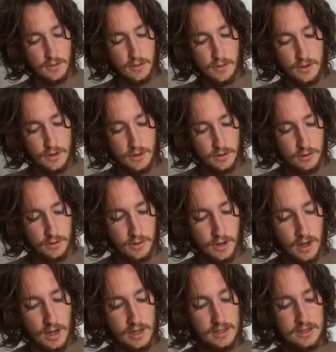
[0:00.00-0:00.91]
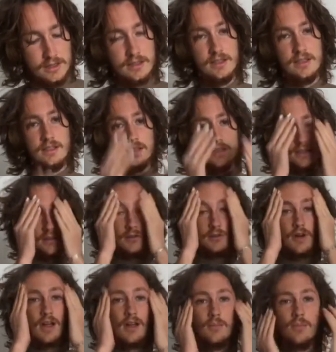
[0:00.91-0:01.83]
All in all, guys, this is a
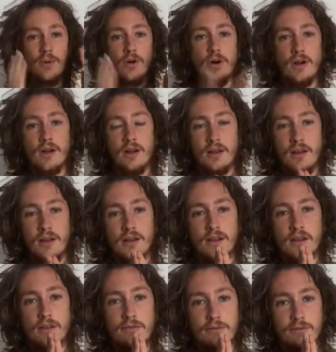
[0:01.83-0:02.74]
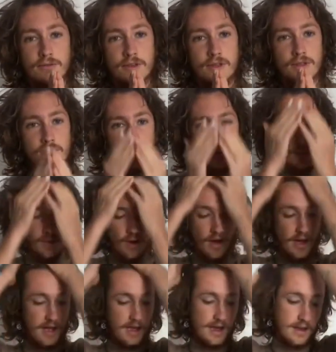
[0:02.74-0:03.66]
great book, and I'd love for you to
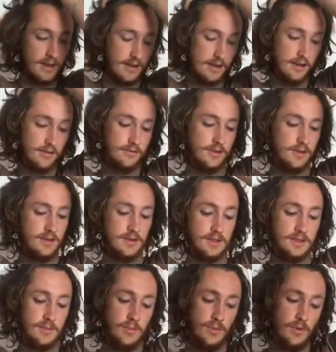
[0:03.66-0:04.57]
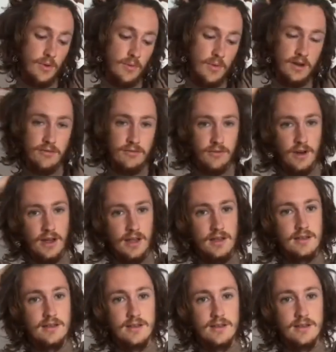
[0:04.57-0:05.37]
buy it, and I'd love for you to support my friend.